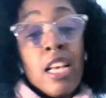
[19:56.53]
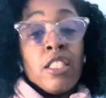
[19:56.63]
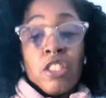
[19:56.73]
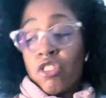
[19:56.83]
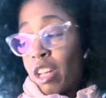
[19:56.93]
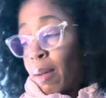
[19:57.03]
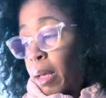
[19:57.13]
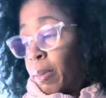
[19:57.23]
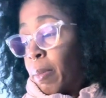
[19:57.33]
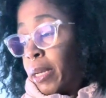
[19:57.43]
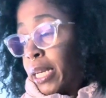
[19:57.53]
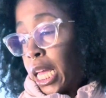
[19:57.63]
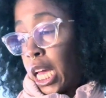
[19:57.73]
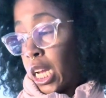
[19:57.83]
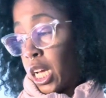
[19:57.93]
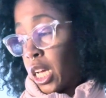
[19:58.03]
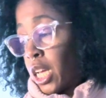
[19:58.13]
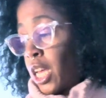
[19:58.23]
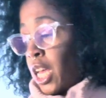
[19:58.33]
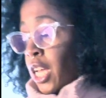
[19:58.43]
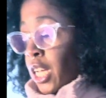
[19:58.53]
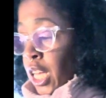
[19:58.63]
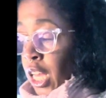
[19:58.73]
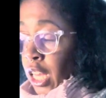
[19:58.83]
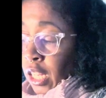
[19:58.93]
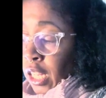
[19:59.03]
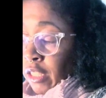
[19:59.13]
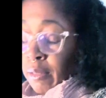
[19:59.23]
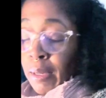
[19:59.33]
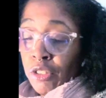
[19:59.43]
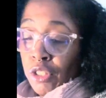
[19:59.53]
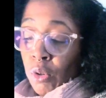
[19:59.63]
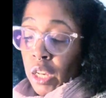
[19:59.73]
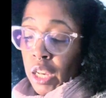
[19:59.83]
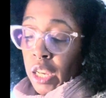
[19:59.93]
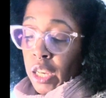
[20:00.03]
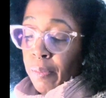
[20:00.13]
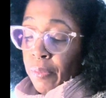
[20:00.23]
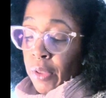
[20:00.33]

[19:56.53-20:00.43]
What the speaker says: Just chopped up a banana. Smells so good.